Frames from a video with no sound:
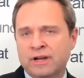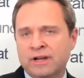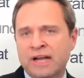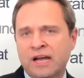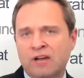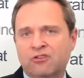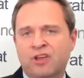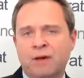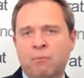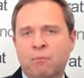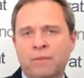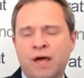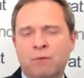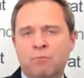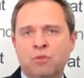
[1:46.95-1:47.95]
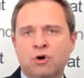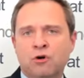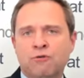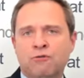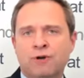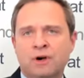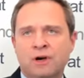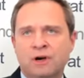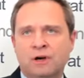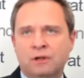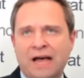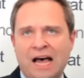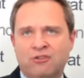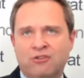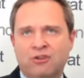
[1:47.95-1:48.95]
And yes, that move
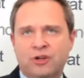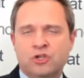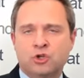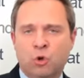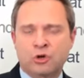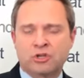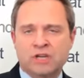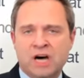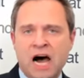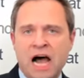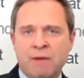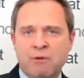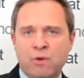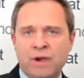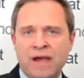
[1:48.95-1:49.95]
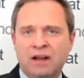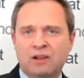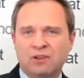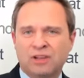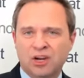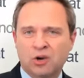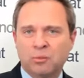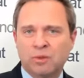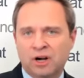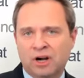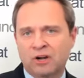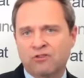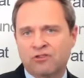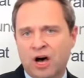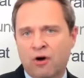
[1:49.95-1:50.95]
lasted a short time and we had a little bit of
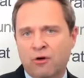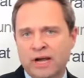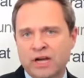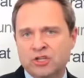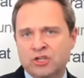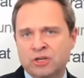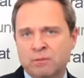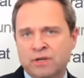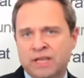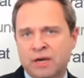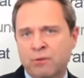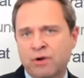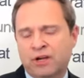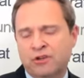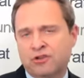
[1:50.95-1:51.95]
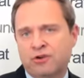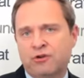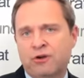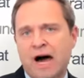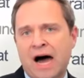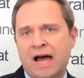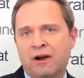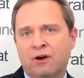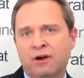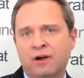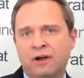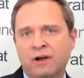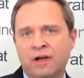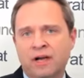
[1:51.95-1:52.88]
consolidation, but then we continued higher